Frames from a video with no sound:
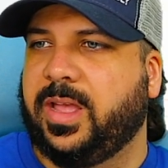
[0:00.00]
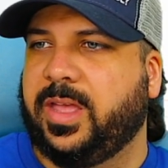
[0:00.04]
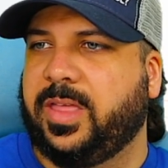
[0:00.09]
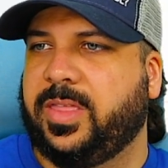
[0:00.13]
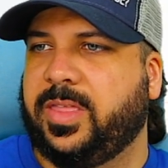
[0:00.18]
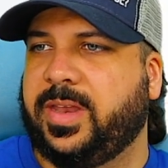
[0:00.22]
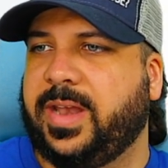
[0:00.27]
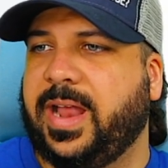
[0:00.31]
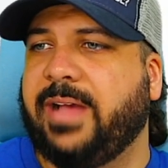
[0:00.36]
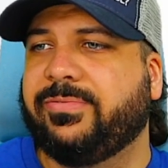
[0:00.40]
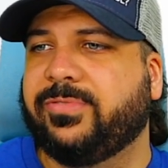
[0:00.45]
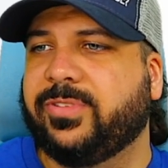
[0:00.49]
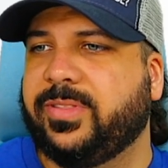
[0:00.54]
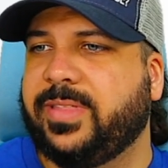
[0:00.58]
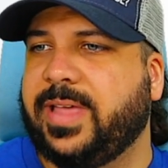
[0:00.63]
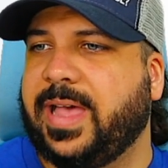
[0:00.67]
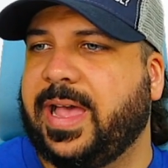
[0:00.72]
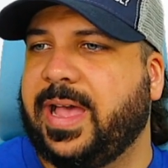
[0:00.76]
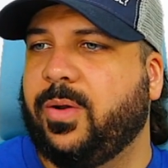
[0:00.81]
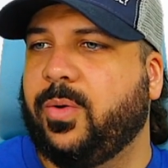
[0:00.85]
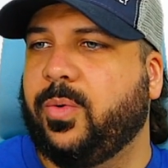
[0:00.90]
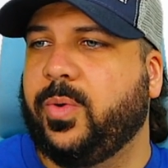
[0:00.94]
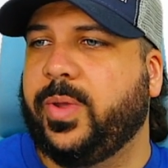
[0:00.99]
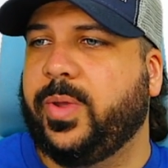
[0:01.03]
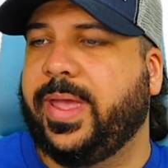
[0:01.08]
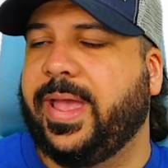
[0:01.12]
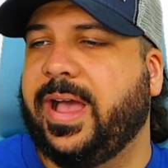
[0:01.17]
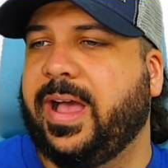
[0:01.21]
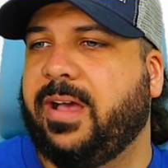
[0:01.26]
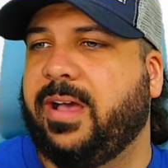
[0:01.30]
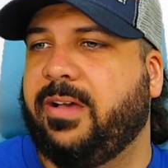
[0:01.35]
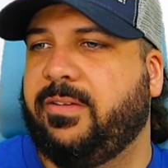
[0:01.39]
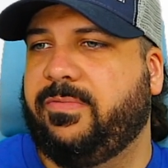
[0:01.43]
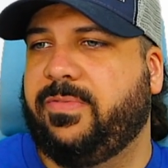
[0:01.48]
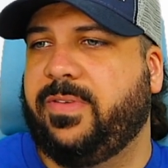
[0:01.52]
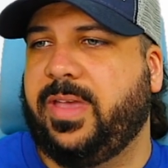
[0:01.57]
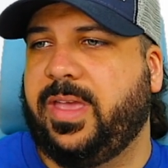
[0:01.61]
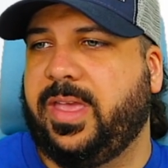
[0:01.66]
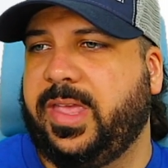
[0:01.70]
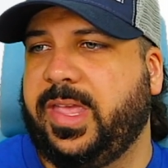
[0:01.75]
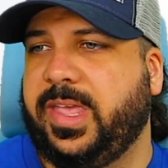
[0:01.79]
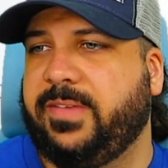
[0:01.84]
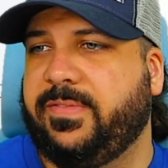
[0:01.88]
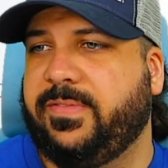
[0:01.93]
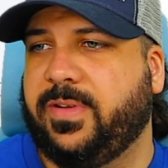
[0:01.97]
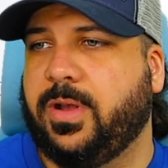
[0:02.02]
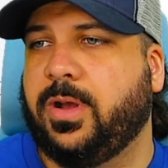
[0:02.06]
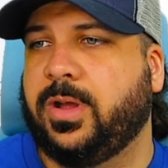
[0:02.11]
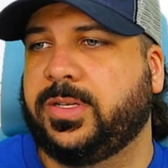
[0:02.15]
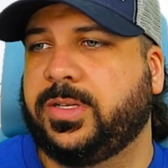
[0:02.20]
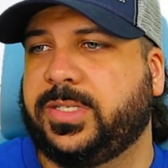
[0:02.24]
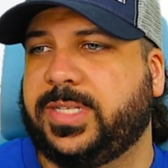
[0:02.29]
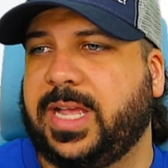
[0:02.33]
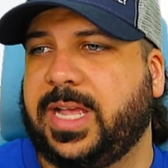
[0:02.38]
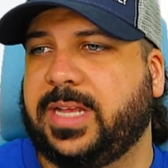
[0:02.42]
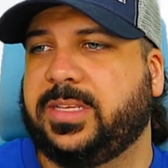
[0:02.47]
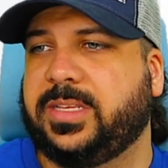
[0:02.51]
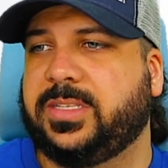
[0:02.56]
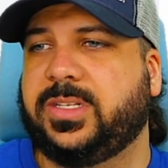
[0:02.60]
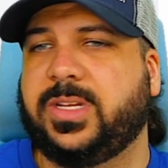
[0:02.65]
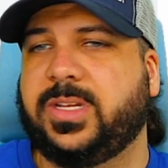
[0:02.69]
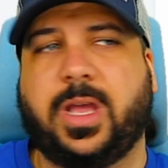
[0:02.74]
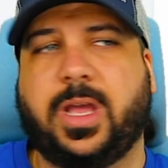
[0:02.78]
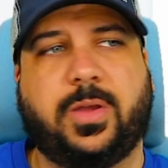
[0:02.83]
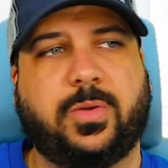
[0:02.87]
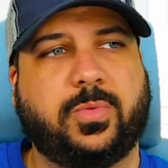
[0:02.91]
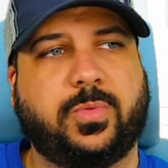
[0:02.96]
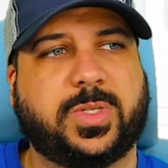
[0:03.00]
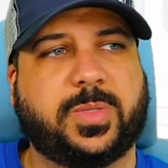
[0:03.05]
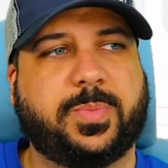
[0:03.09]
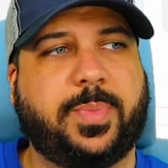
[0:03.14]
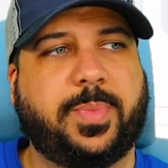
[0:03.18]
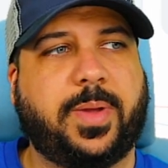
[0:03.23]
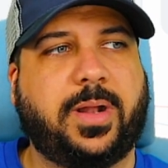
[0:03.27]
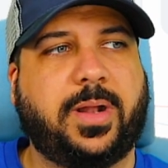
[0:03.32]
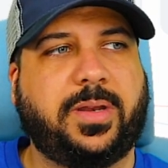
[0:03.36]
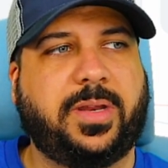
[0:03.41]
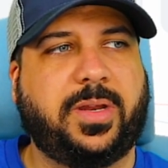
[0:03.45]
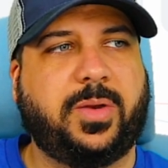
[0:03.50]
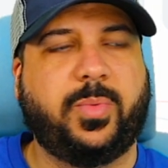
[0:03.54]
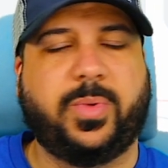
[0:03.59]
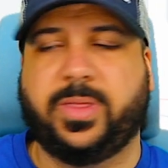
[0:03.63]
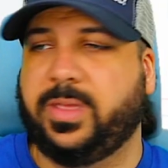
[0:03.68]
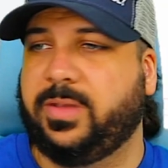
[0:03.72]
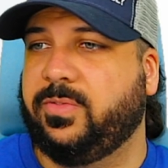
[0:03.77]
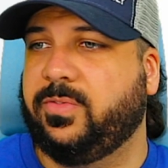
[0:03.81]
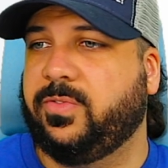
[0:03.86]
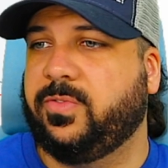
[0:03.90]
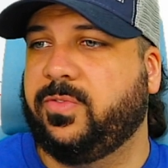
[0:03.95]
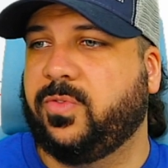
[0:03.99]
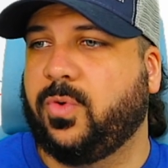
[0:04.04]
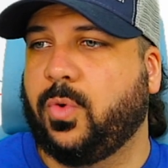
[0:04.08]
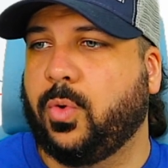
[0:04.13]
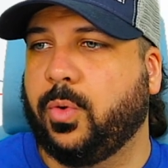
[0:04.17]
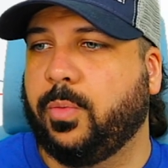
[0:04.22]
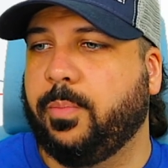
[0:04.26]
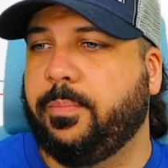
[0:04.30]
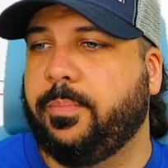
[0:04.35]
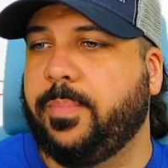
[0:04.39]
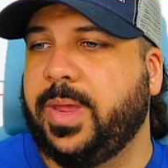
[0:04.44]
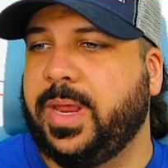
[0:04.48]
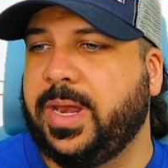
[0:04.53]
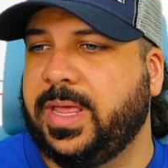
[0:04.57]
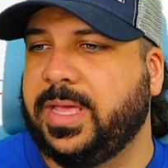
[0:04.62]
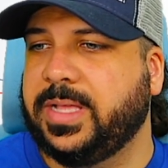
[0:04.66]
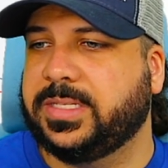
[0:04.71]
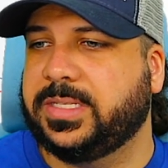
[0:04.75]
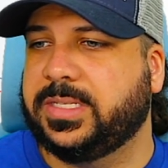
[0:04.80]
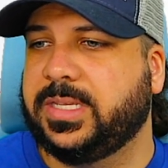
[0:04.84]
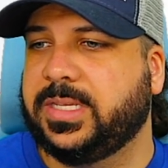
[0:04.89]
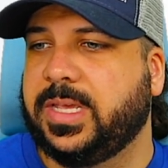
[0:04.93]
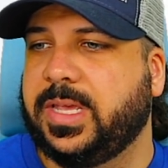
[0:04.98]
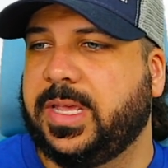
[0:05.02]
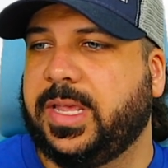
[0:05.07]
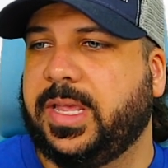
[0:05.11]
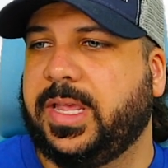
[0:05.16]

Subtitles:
Then after that, we have if a contact is not responded within 4 minutes,